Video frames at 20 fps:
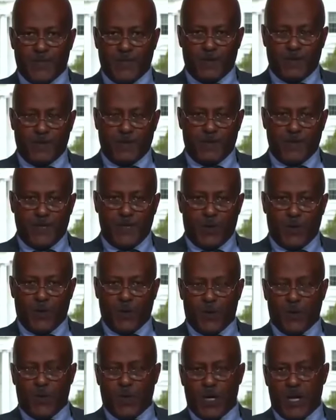you
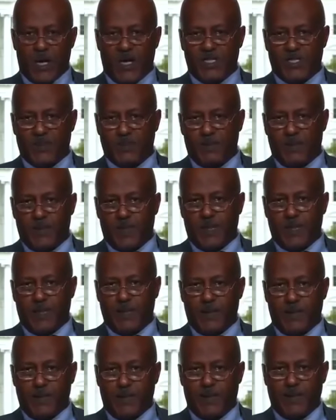know, has
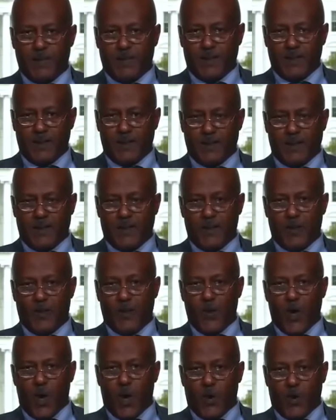been, you
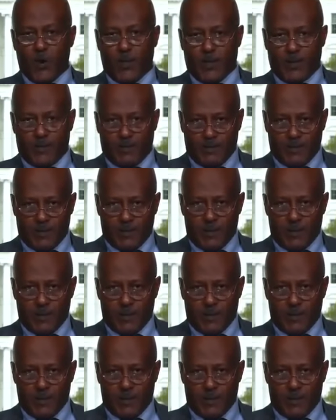know, known